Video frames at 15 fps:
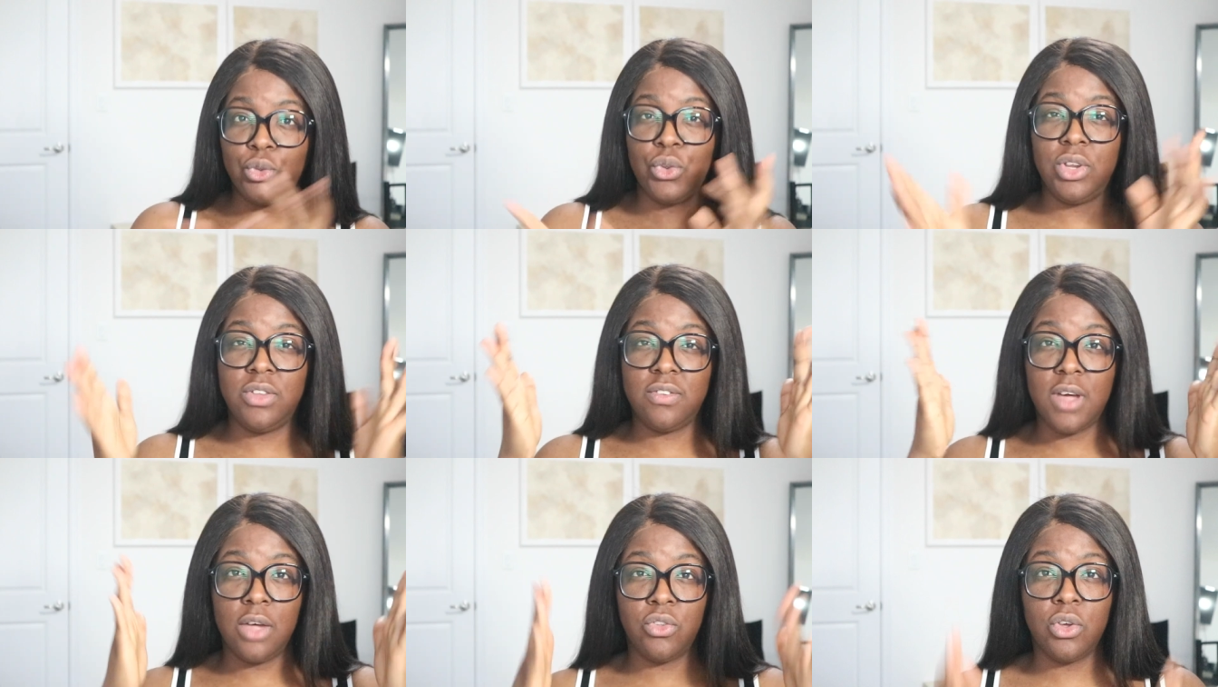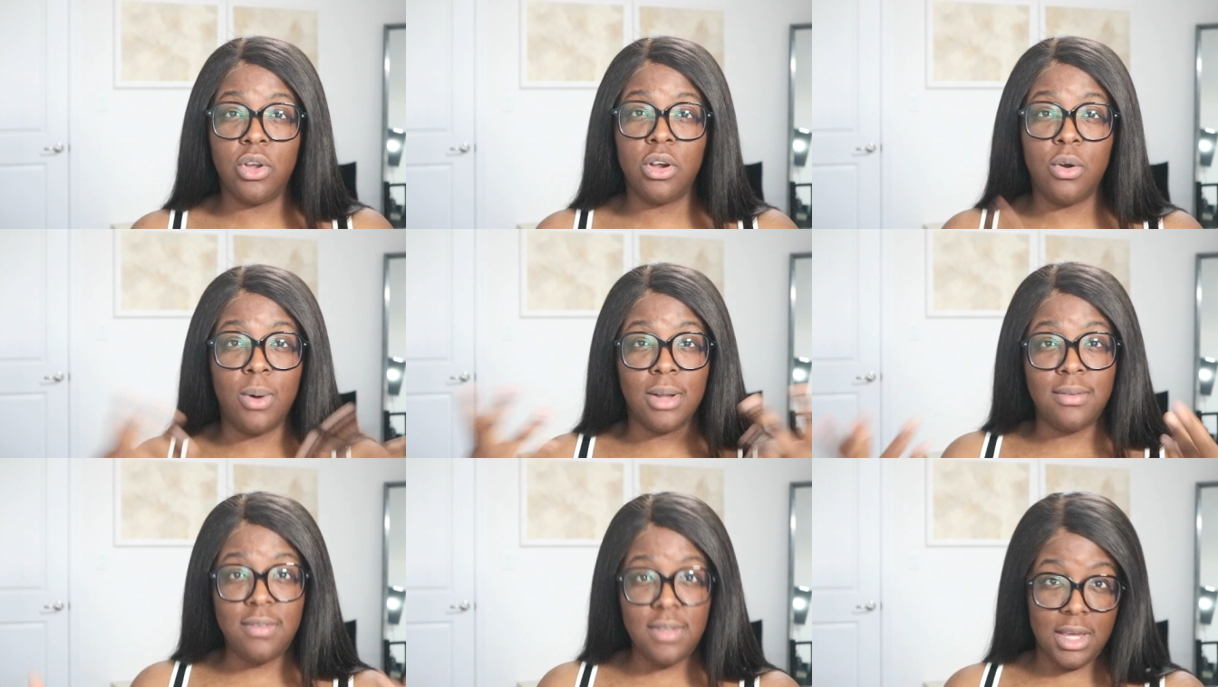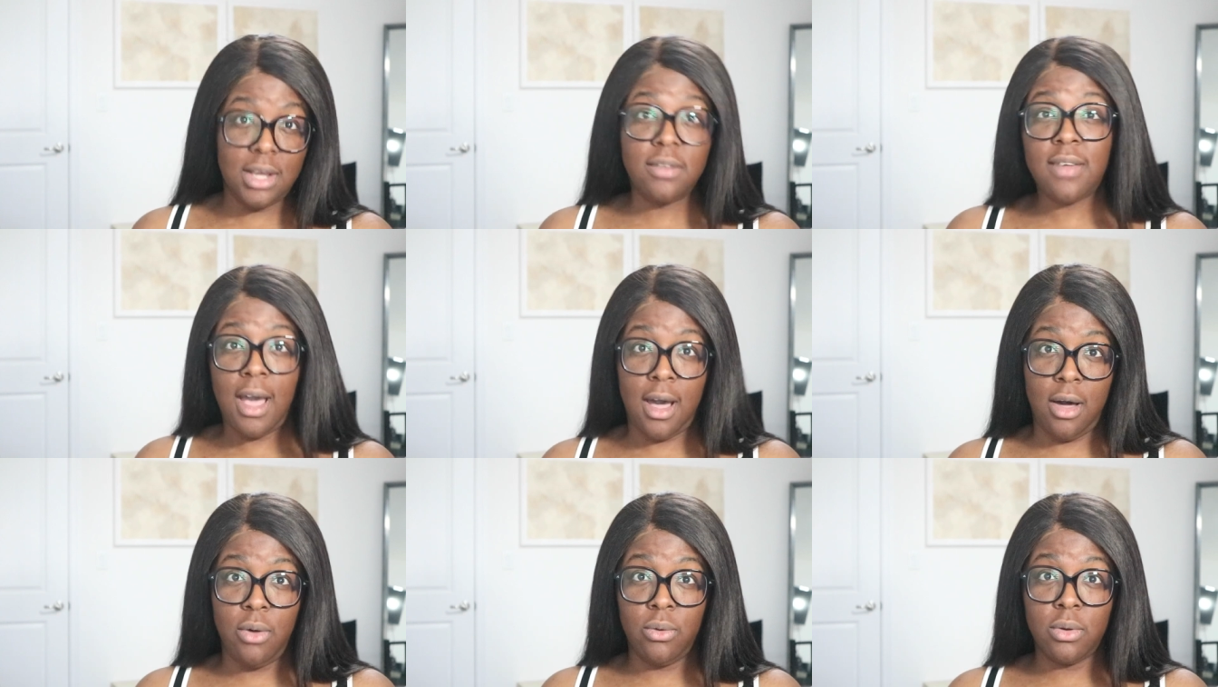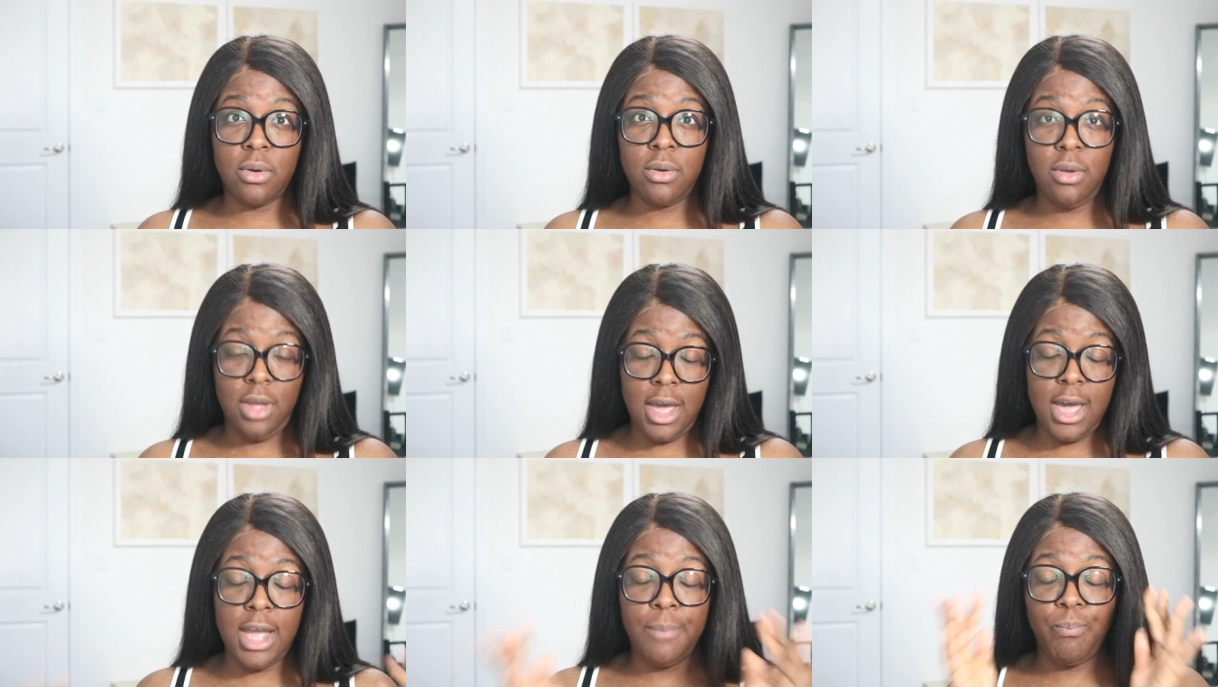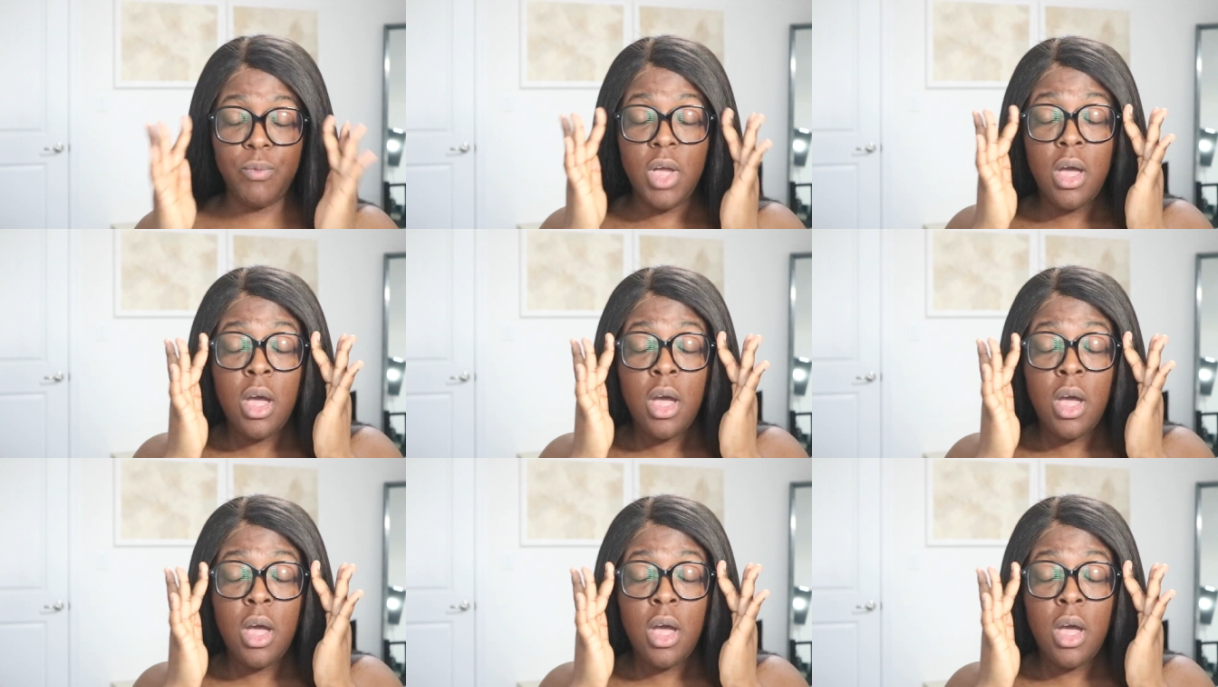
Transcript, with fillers: So this is also gonna go on TikTok, okay?